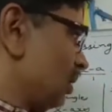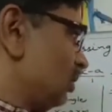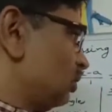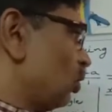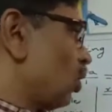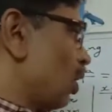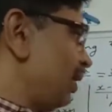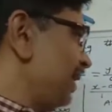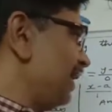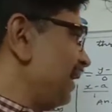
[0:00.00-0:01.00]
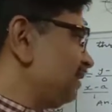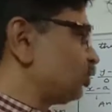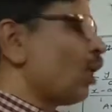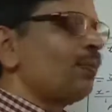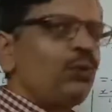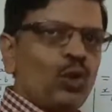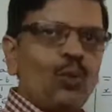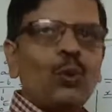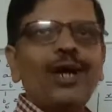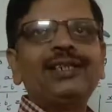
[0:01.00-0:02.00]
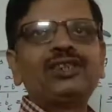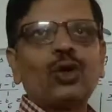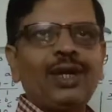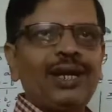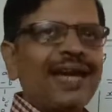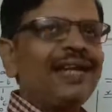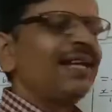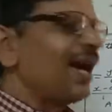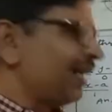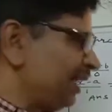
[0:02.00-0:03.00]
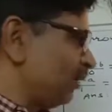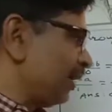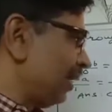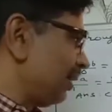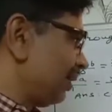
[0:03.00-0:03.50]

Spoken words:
So coordinates of 2 points on a line are given